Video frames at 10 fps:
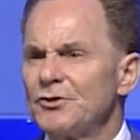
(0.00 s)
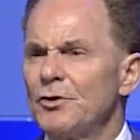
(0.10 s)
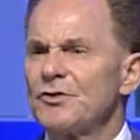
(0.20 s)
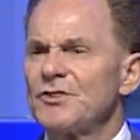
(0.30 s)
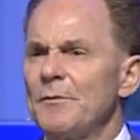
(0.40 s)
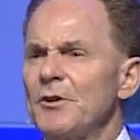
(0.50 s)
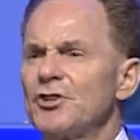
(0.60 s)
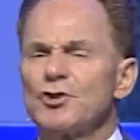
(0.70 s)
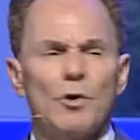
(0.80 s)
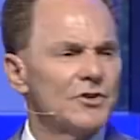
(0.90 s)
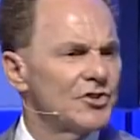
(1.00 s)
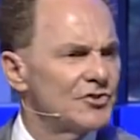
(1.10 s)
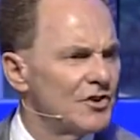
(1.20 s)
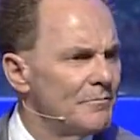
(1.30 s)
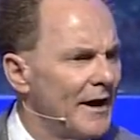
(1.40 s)
due to some of the
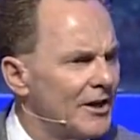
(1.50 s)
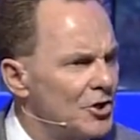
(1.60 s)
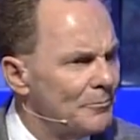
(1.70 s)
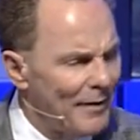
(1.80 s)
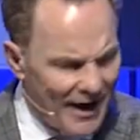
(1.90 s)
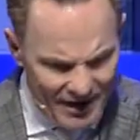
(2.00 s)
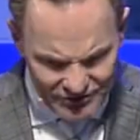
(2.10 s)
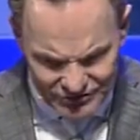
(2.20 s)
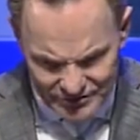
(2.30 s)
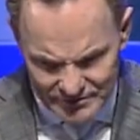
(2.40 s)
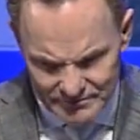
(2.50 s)
choices you've made in your past,